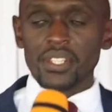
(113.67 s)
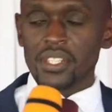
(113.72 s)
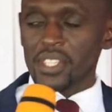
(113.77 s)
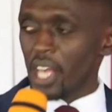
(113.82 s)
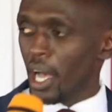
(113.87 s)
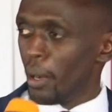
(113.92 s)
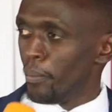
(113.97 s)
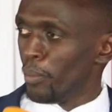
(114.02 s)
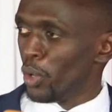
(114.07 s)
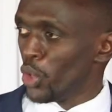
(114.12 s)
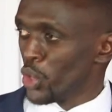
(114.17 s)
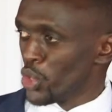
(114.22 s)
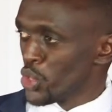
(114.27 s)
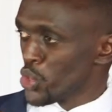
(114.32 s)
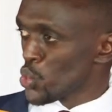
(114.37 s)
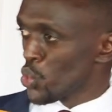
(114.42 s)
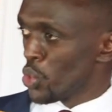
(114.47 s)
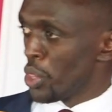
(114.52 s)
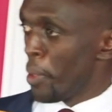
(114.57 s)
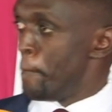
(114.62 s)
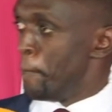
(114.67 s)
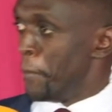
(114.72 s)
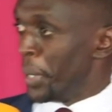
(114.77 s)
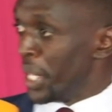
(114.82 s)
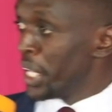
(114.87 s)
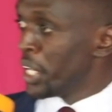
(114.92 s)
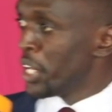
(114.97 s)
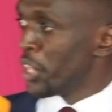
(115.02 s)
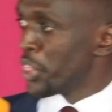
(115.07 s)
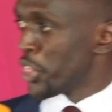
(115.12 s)
sermons with a
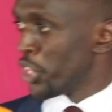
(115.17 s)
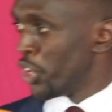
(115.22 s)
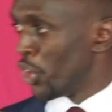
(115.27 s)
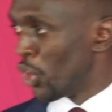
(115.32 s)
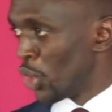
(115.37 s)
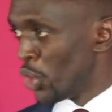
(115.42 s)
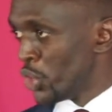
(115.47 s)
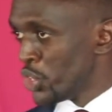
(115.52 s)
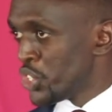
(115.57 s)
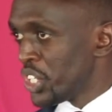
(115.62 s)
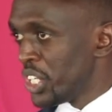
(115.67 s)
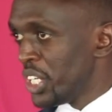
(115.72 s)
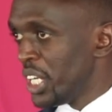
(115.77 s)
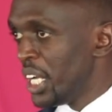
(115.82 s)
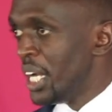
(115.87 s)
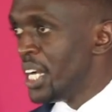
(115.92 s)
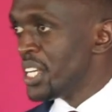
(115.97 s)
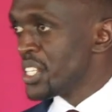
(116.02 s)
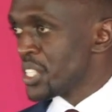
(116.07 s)
big theology,